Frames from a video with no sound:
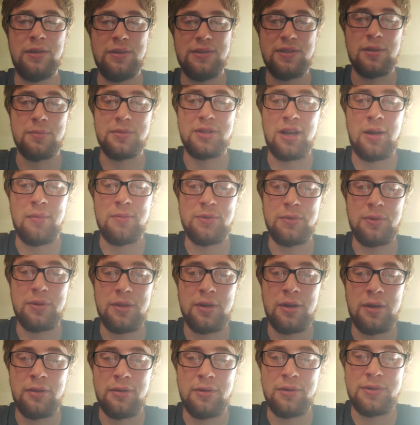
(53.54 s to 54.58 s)
sometimes with
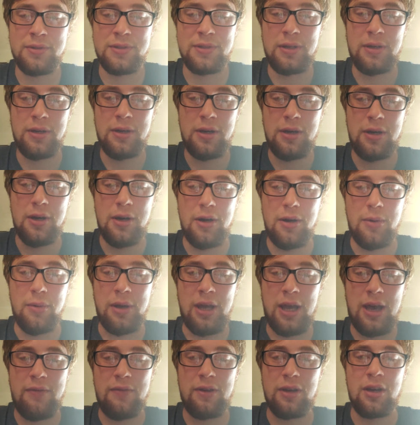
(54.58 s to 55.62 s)
others.
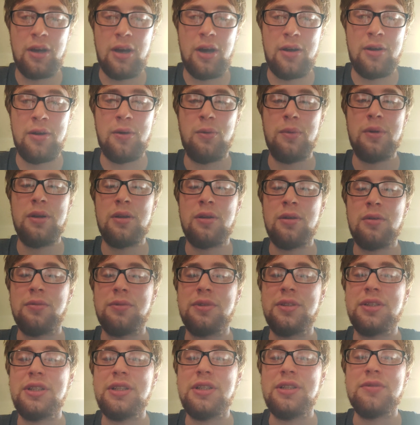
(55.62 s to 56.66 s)
We haven't gotten a win. Oh,
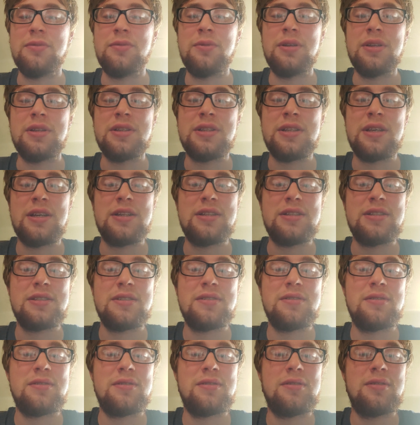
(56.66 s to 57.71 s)
geez, what is that
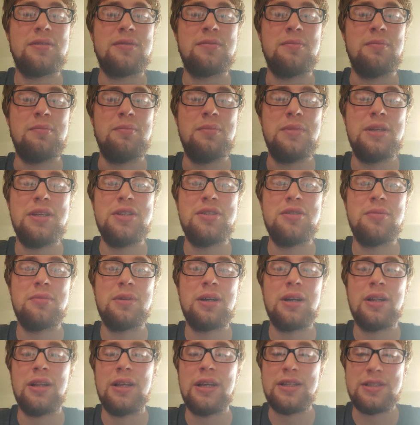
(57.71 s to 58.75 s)
smidge on
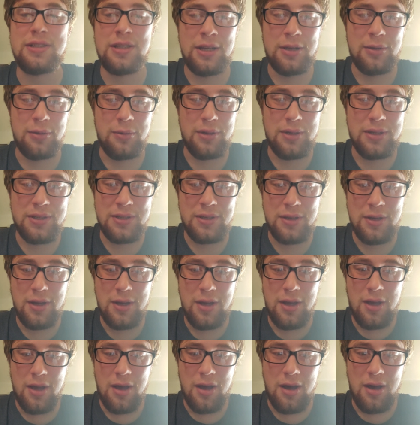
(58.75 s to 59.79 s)
my glass? Anyways,
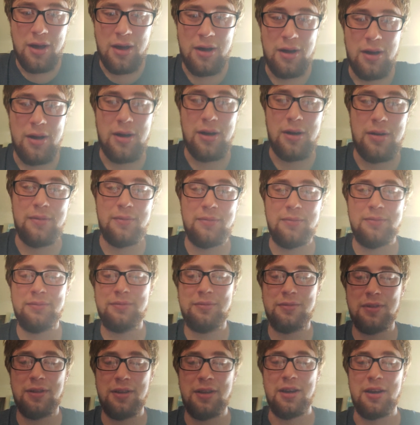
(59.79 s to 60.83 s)
uh,
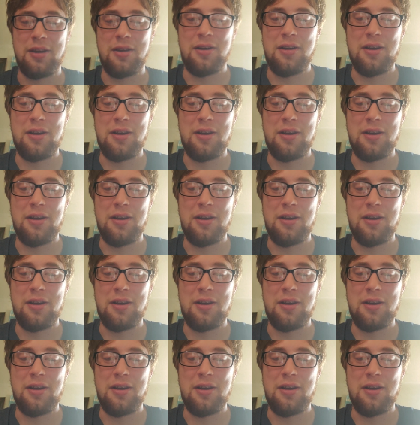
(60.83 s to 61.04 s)
hang